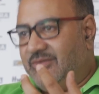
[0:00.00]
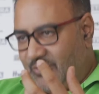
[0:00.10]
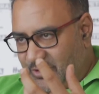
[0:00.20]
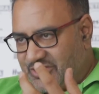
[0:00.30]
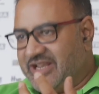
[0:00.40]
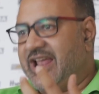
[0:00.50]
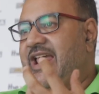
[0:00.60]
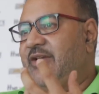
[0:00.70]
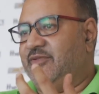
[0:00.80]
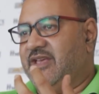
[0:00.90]
When you share
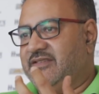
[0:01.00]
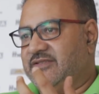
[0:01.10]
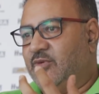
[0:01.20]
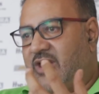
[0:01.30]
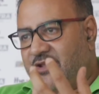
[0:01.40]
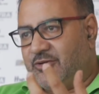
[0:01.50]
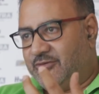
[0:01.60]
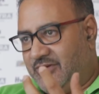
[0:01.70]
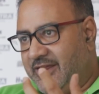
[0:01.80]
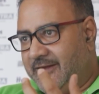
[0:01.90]
life with others, what are you,
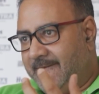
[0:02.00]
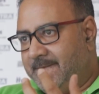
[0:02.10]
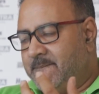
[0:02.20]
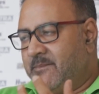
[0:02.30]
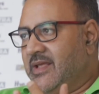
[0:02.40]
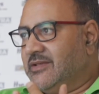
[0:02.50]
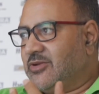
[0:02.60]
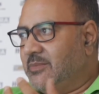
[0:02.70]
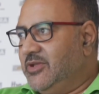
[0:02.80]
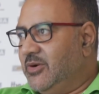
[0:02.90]
right?
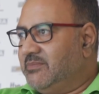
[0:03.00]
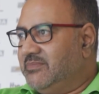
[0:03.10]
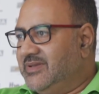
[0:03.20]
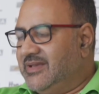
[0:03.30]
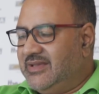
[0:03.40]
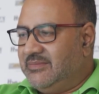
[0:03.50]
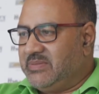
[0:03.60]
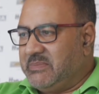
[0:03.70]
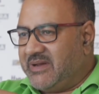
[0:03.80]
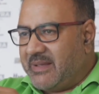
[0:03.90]
So,
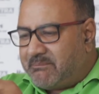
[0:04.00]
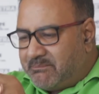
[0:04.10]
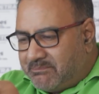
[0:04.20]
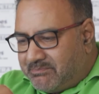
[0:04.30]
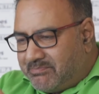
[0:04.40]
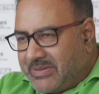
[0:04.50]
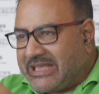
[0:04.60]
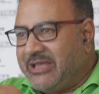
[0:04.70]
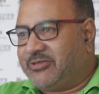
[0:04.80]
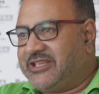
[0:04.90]
people like
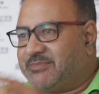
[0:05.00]
picking on things,